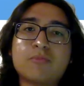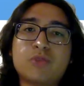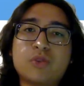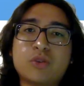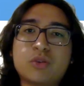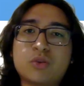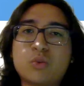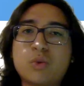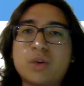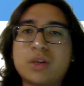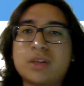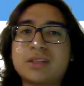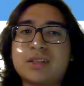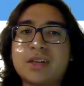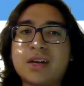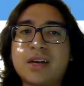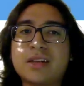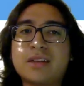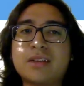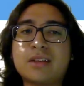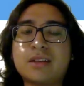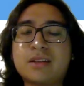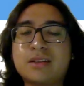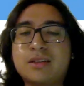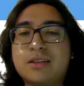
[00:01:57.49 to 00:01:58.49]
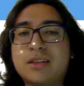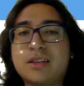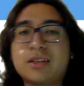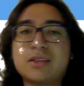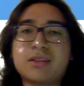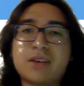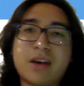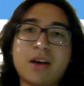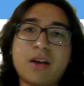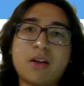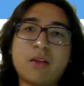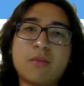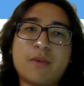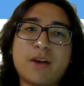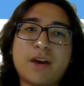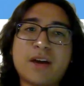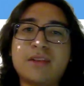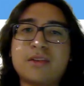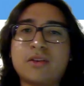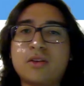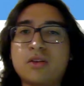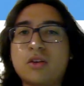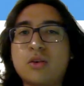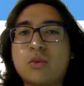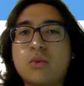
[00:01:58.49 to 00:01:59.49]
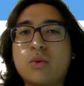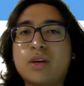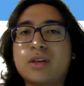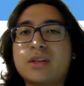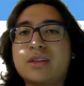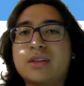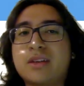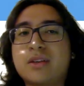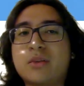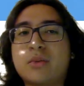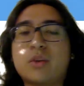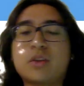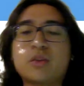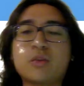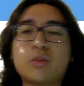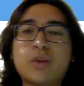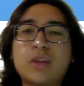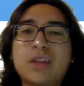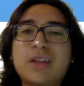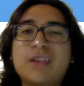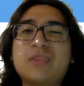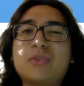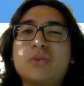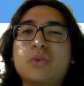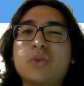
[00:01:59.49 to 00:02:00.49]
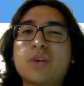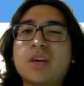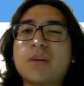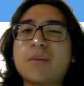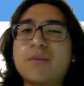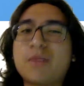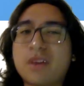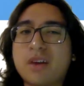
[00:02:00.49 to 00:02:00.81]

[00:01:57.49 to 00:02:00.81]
just one side that seeks help and the other one that was willing to give